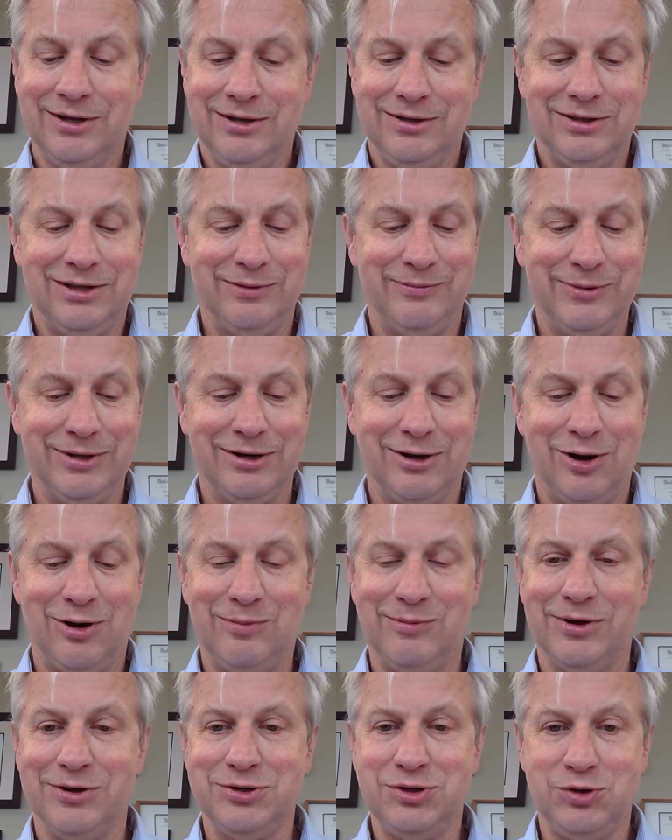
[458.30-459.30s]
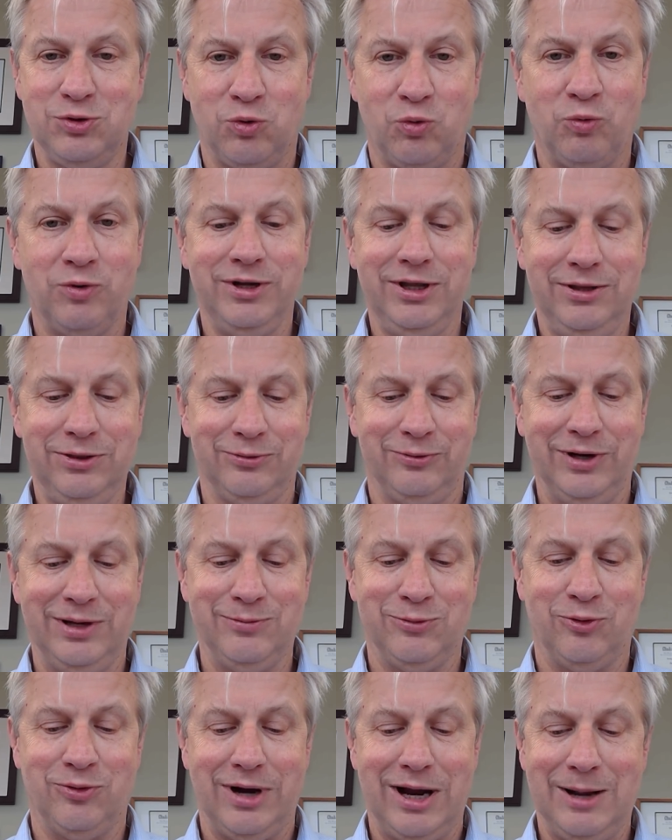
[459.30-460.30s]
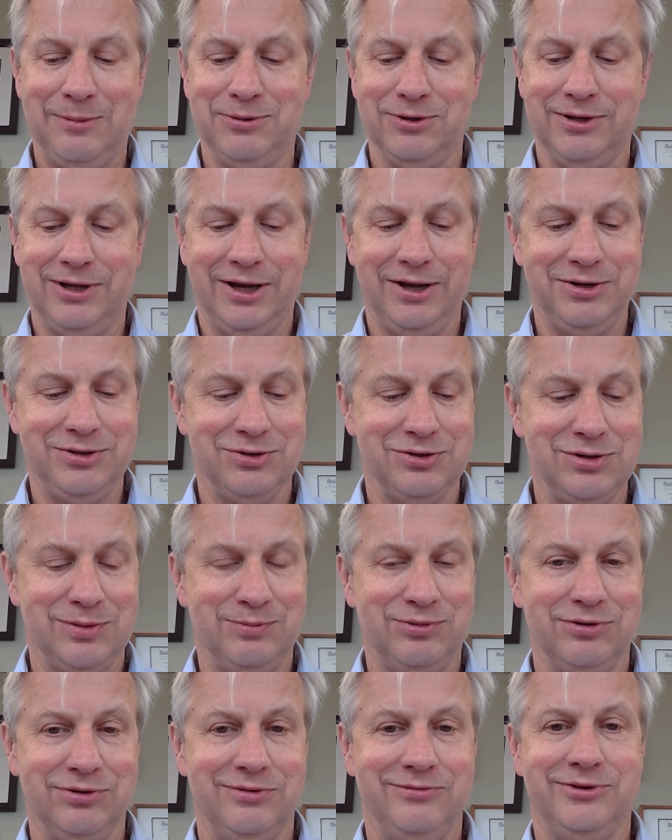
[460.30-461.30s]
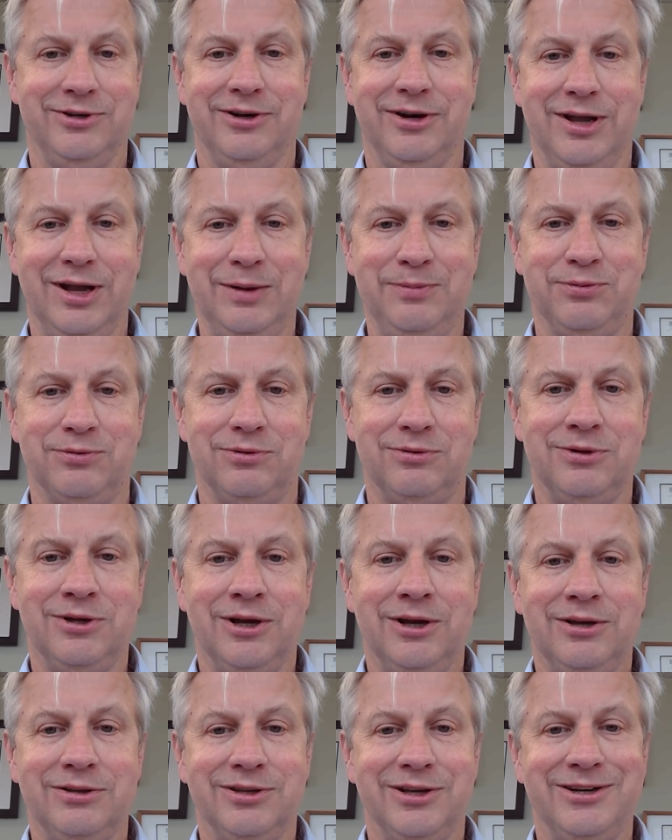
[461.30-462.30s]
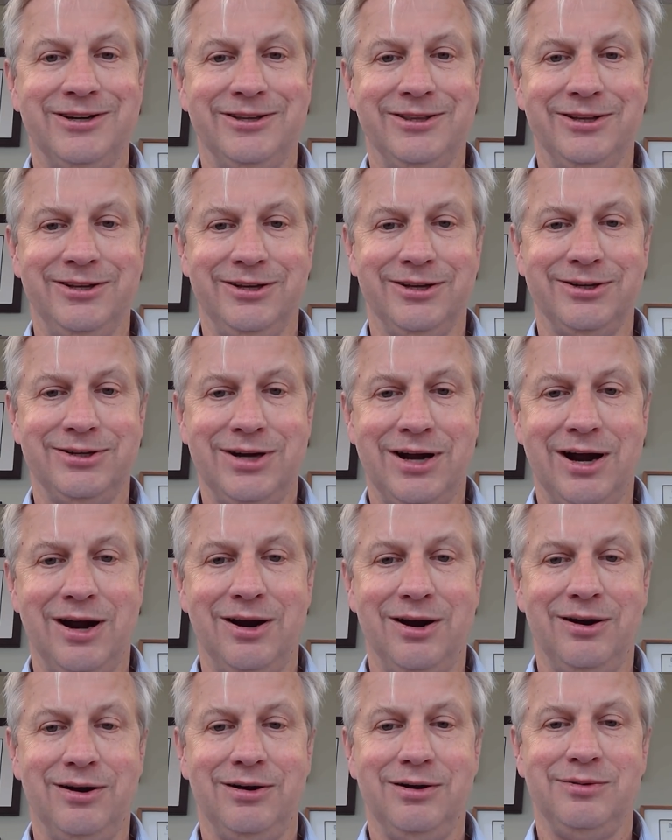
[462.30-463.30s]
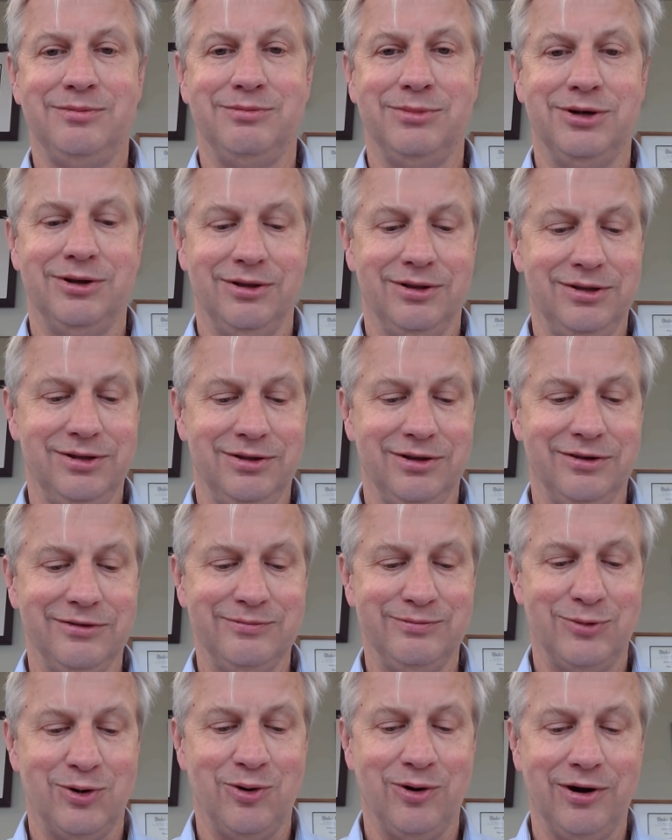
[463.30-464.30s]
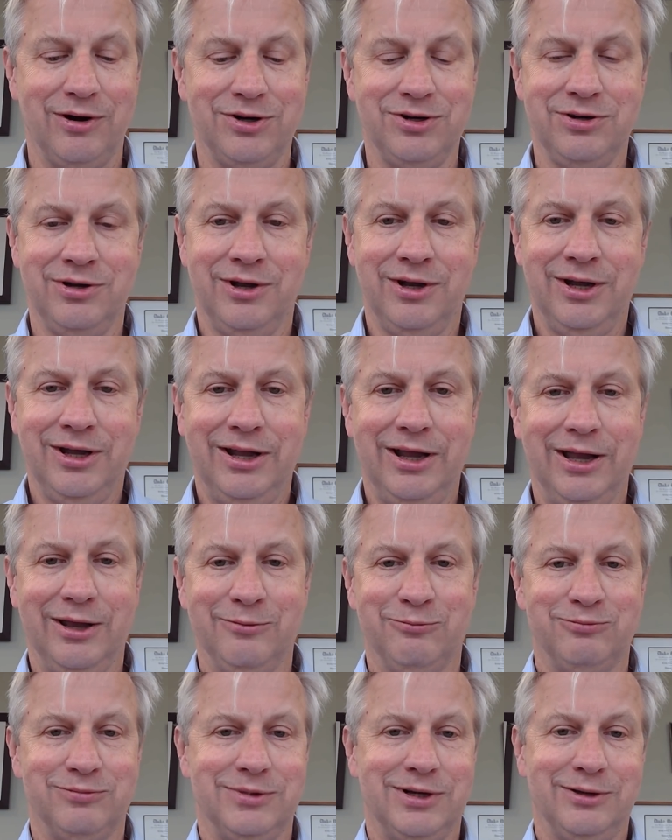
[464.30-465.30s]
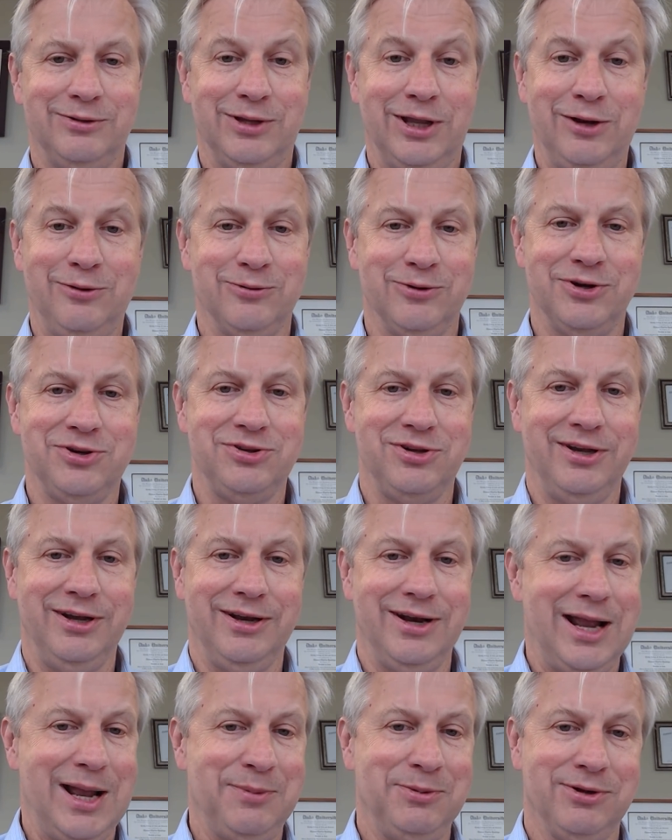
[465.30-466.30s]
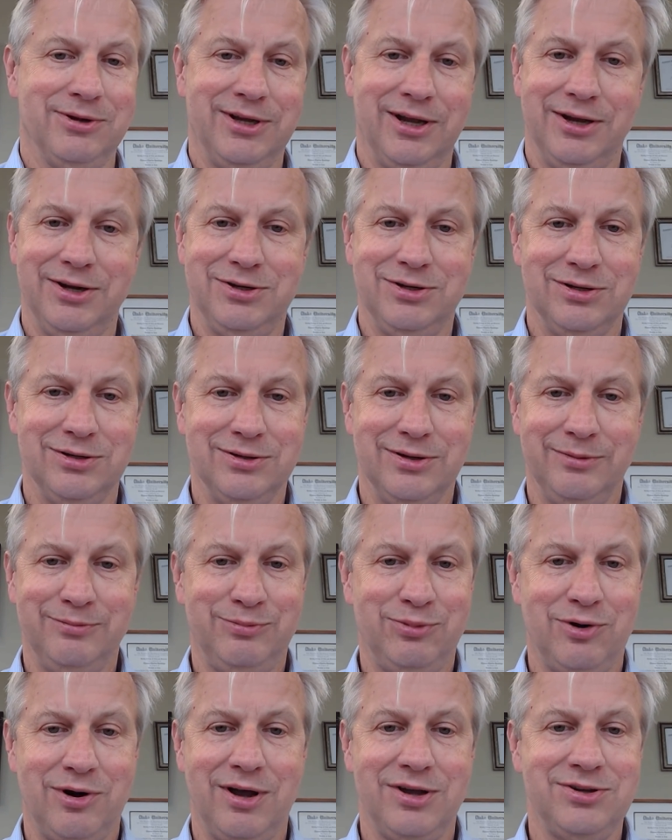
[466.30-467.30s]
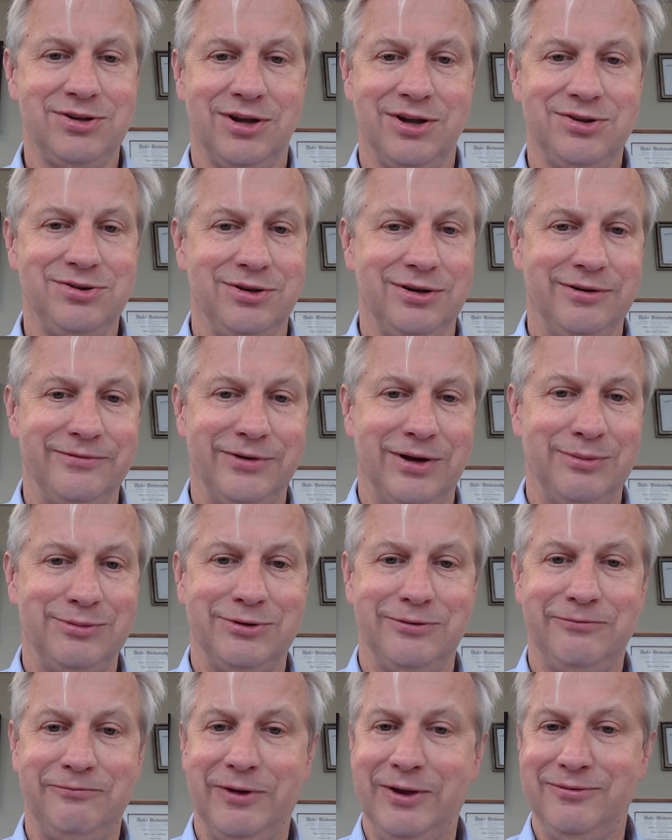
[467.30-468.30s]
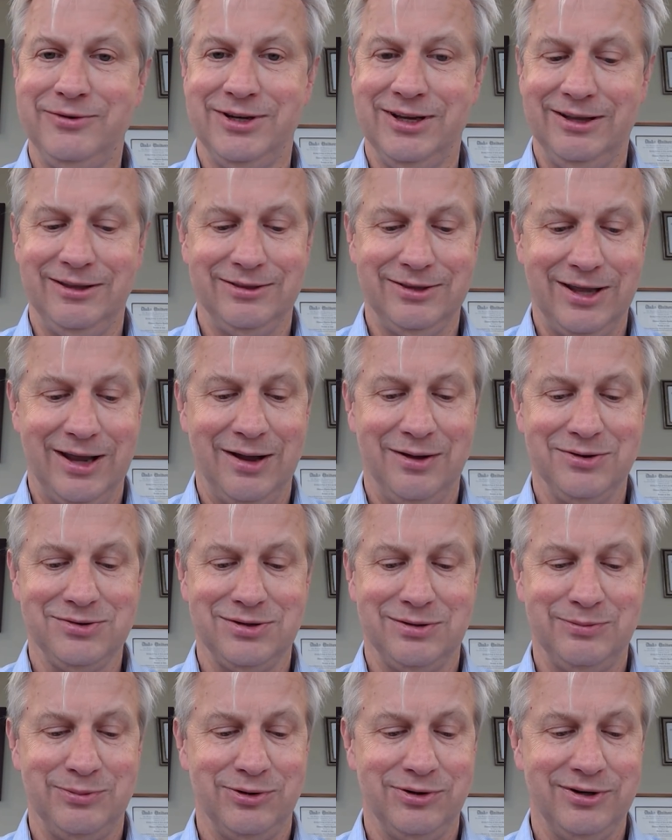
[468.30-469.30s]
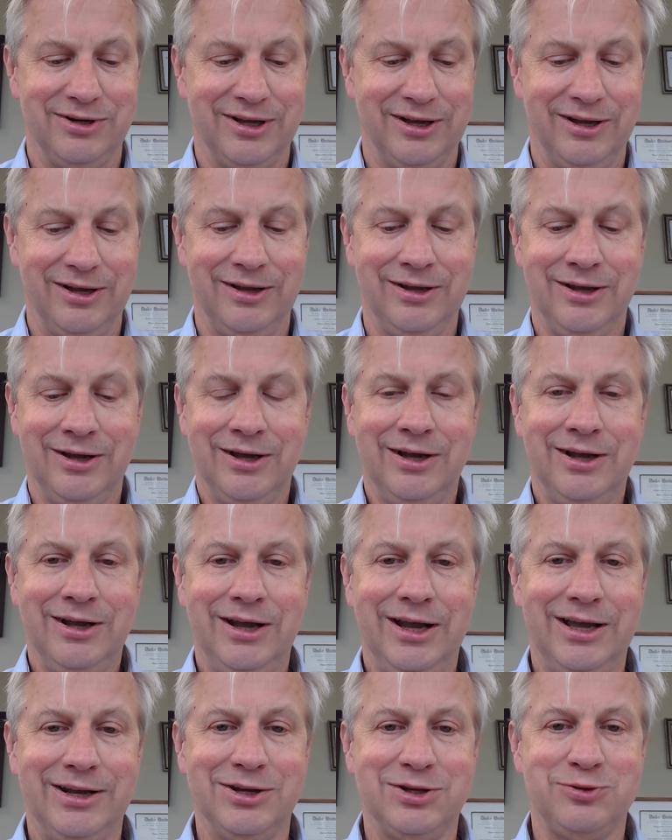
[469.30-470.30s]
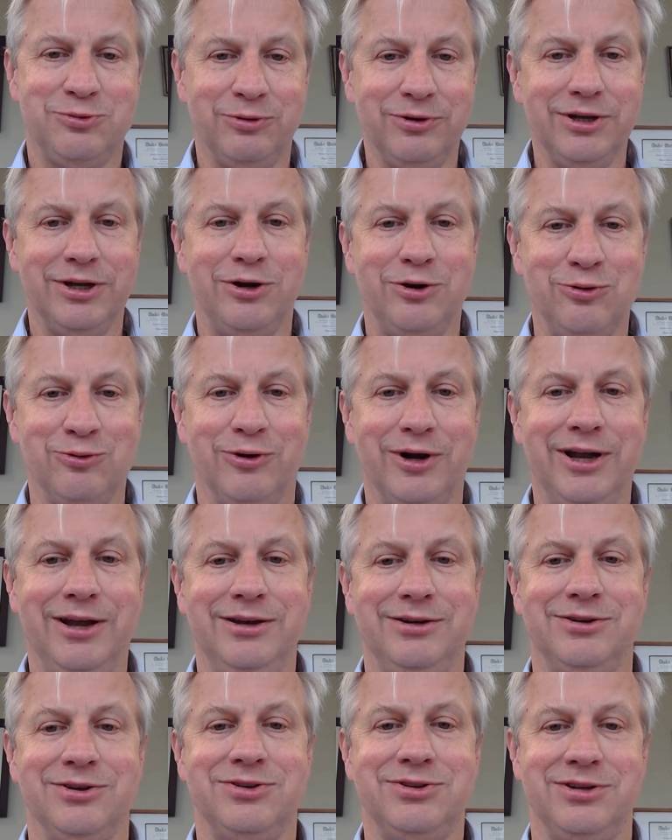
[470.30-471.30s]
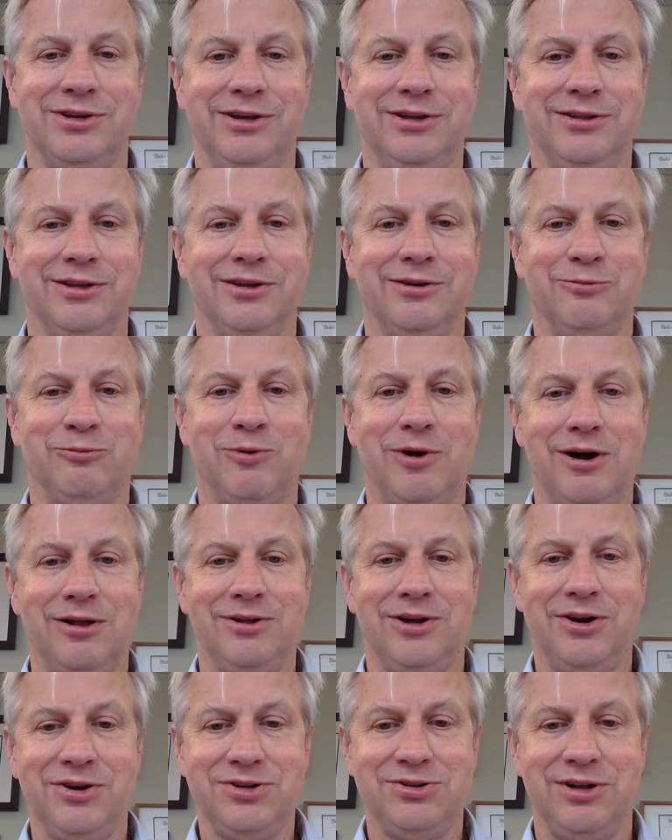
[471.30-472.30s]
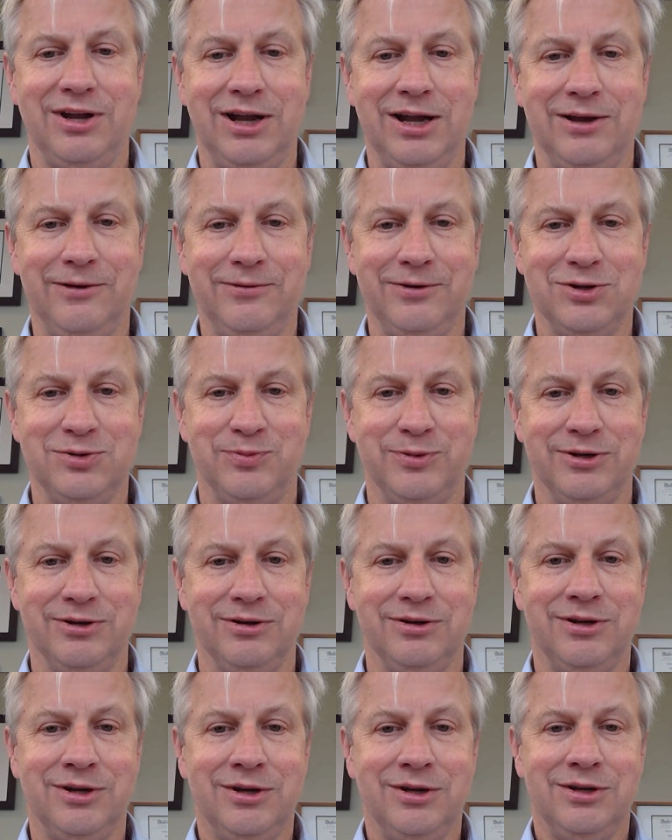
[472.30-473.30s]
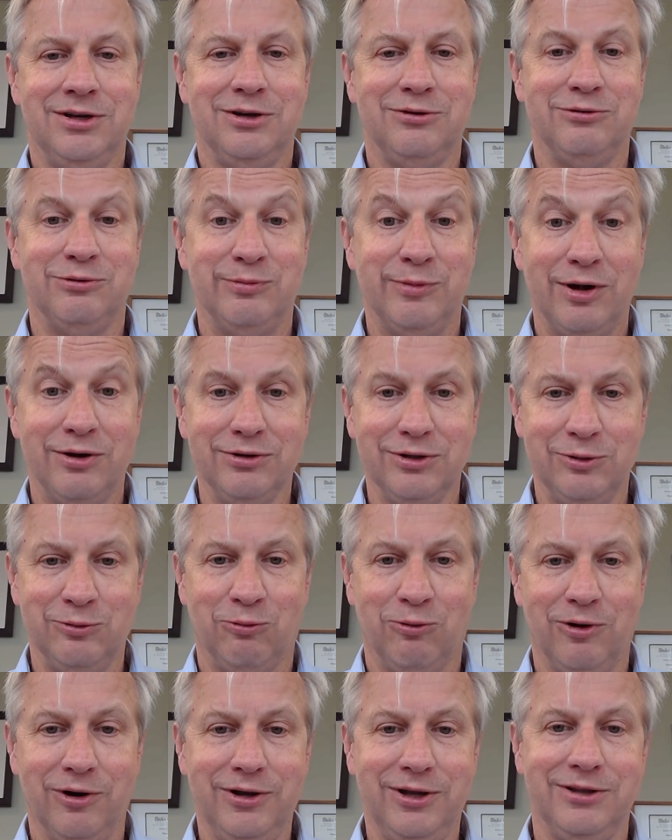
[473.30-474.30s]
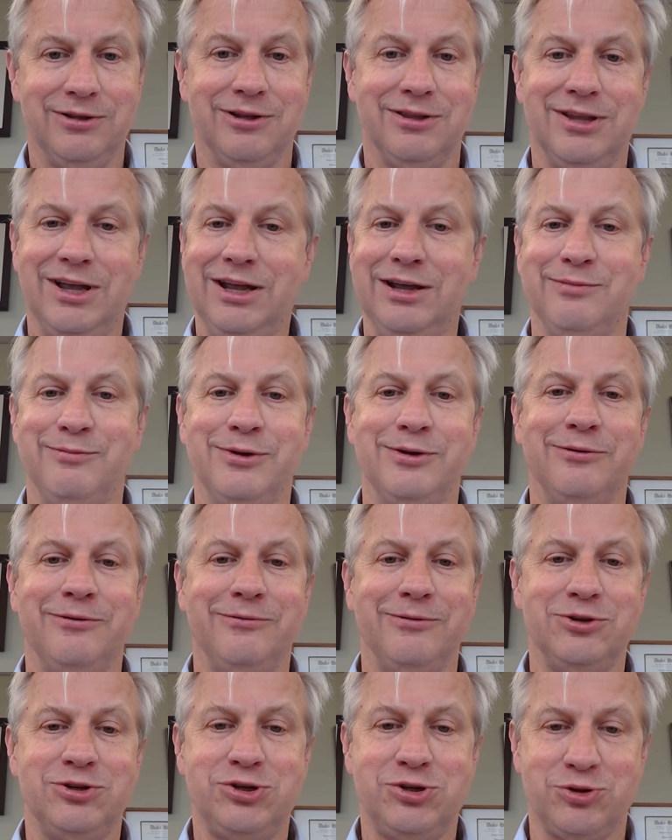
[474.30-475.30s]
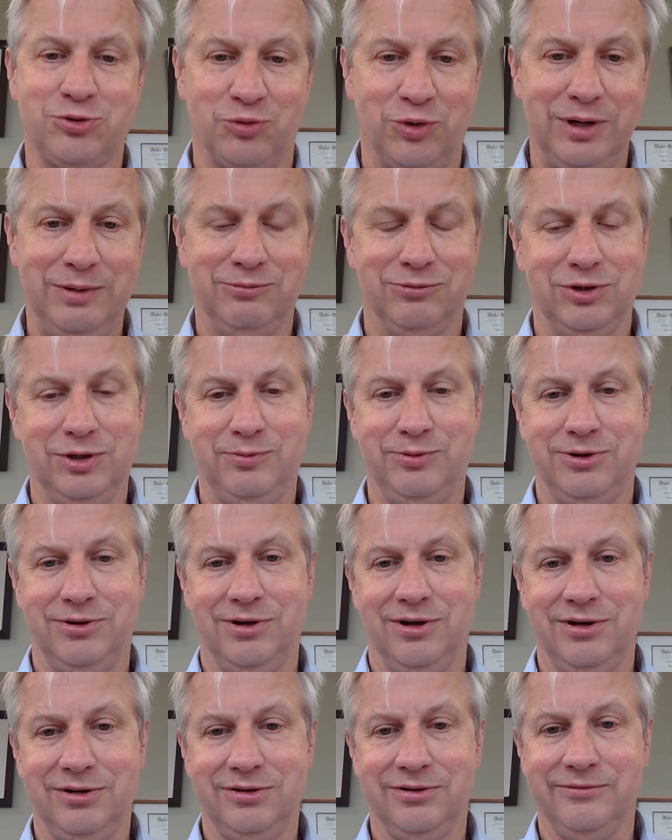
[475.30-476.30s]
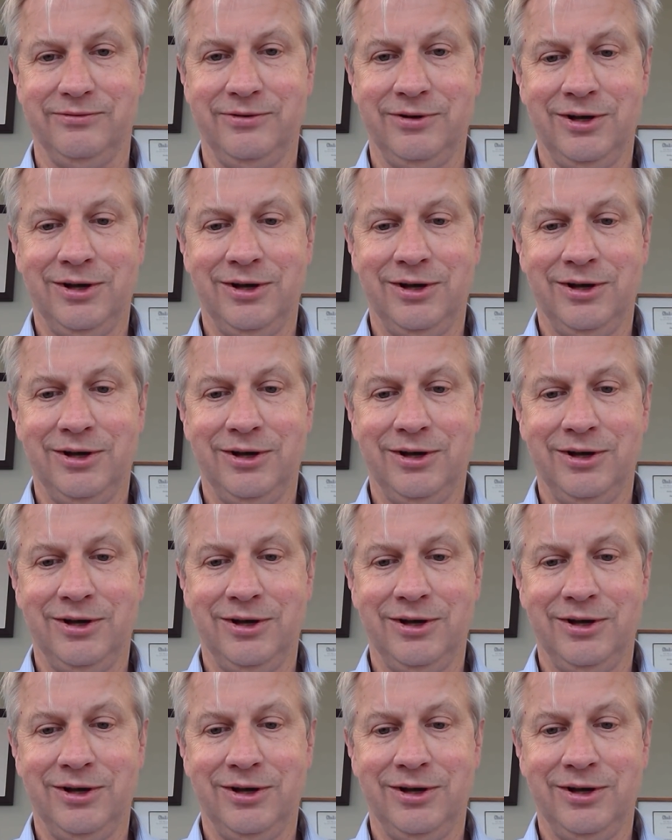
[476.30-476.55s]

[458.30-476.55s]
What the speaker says: There have been almost 23 more applications approved in April than in the entire month of March, and I think we're seeing application processing of up to 15,000 per day. And it's really great to see that while our staff has been remotely working, that they have been extremely productive.